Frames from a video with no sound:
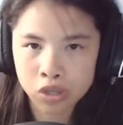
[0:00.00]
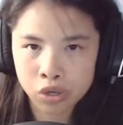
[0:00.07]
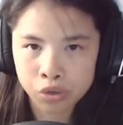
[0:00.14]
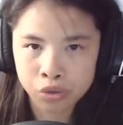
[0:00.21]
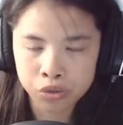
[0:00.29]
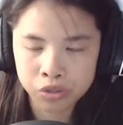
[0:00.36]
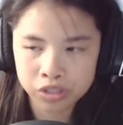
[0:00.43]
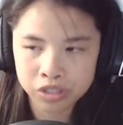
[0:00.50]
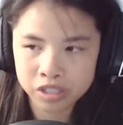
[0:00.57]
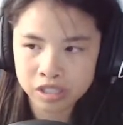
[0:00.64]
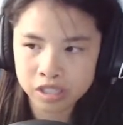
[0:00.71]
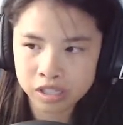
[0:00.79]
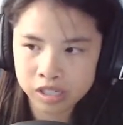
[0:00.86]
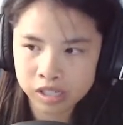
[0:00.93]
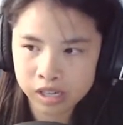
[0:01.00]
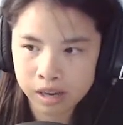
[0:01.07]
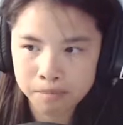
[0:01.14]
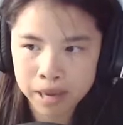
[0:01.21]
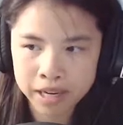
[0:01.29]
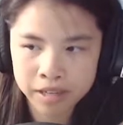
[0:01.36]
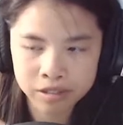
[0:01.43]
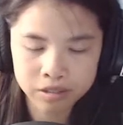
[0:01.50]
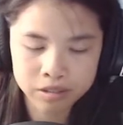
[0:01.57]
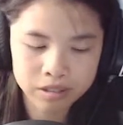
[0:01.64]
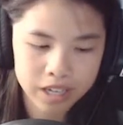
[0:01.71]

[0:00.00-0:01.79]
touristy apparel